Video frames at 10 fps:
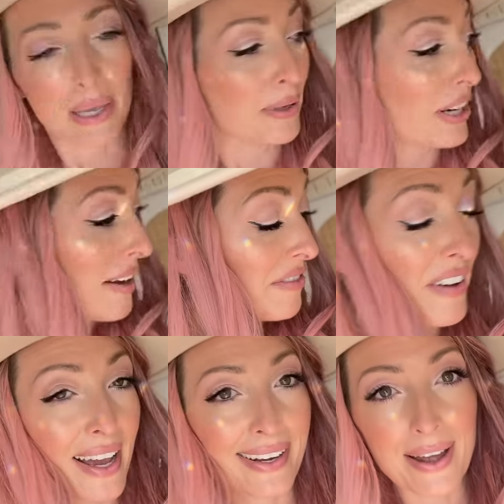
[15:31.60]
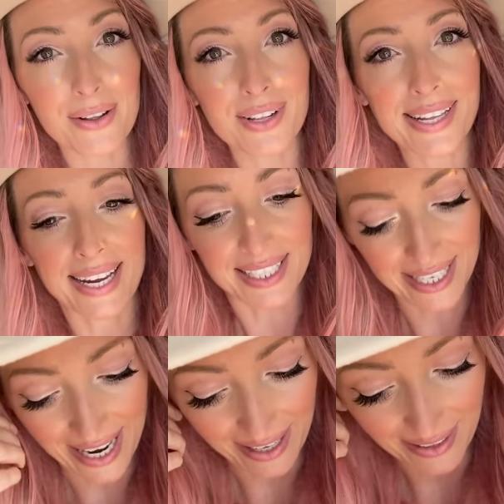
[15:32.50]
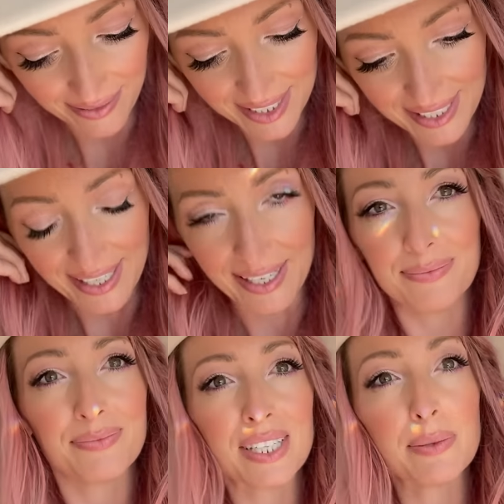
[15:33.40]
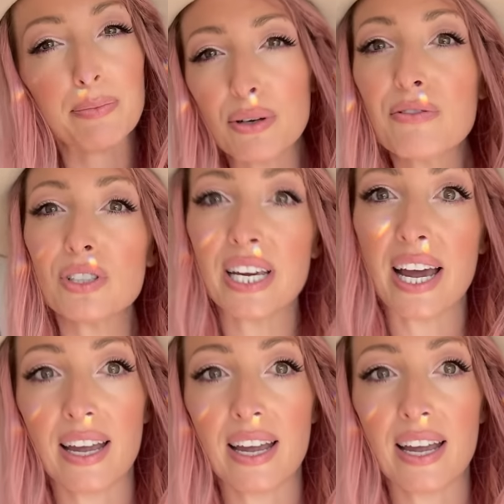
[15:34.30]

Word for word: People are having fun out on the lake today. I love to see it. It's a beautiful day.